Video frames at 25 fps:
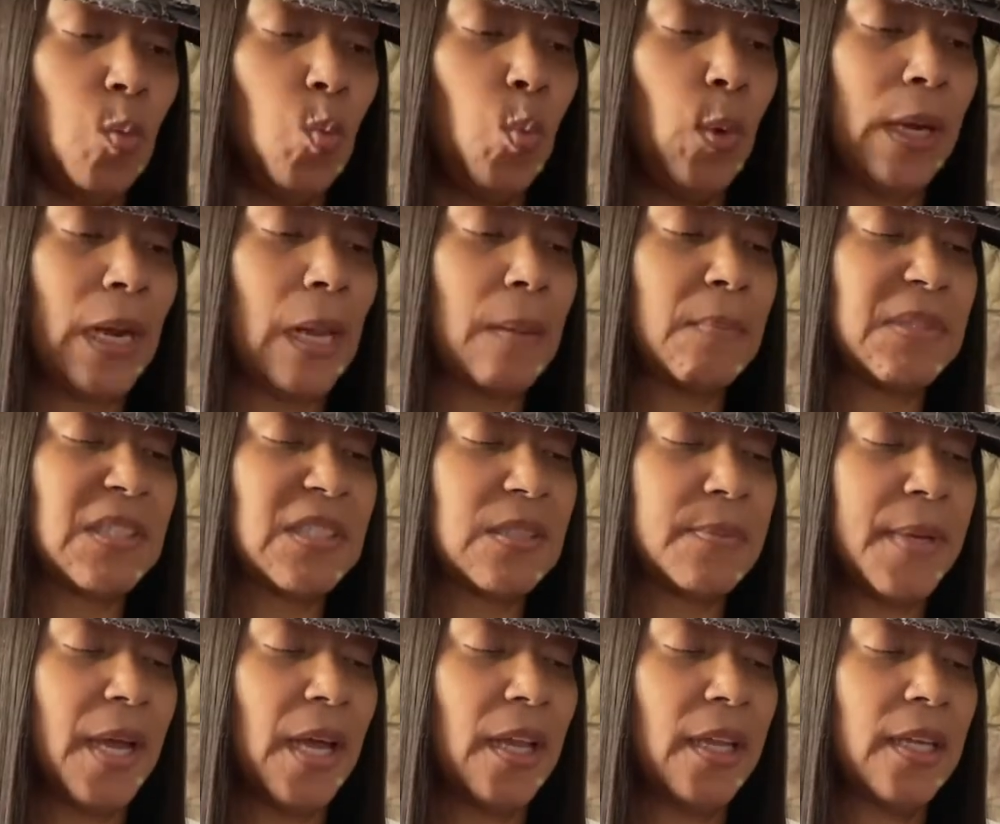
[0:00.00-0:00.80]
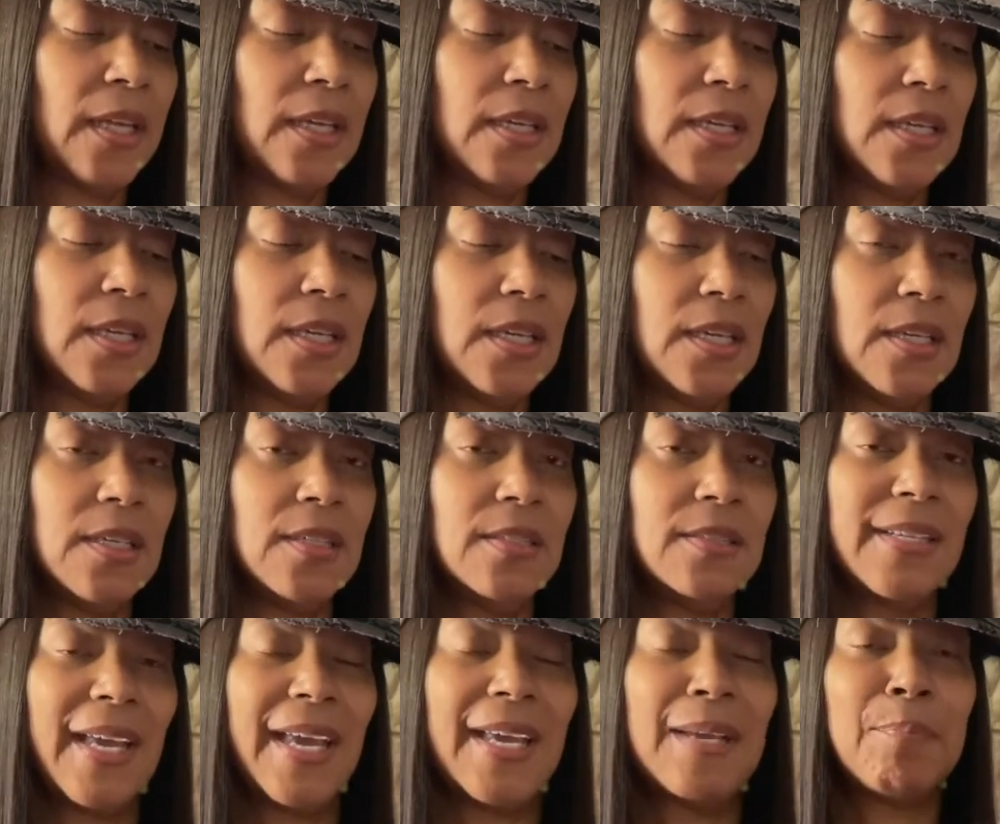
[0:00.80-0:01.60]
what I'm smelling
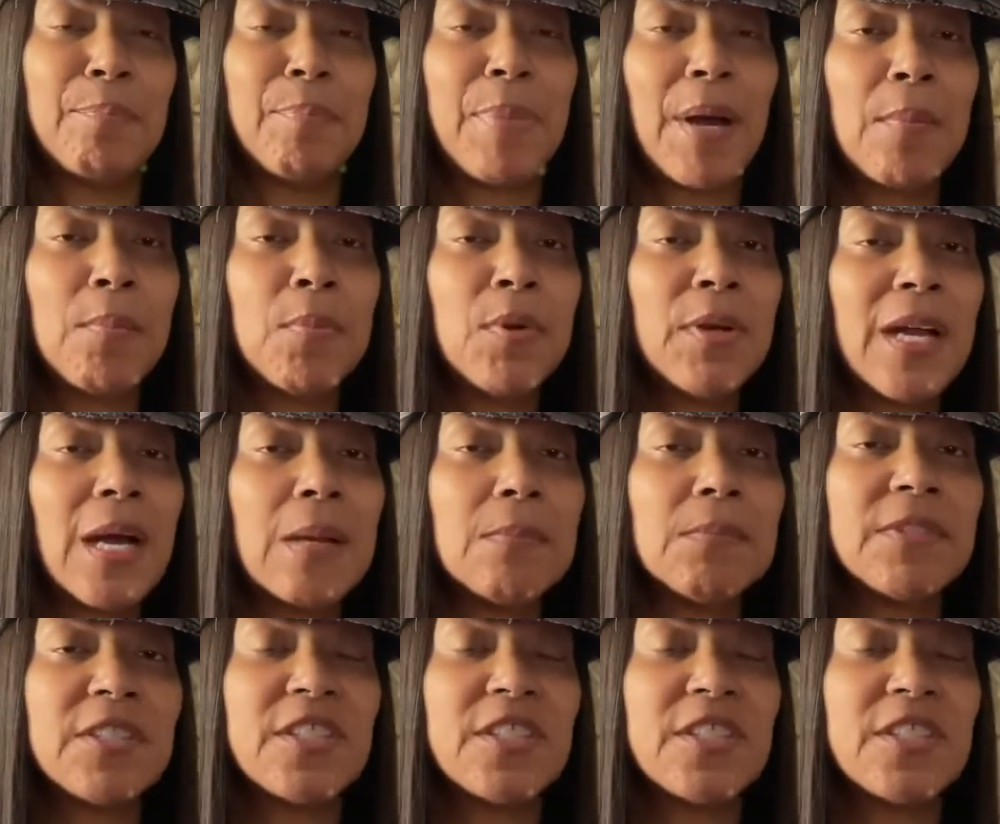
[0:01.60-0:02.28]
is a bubblegum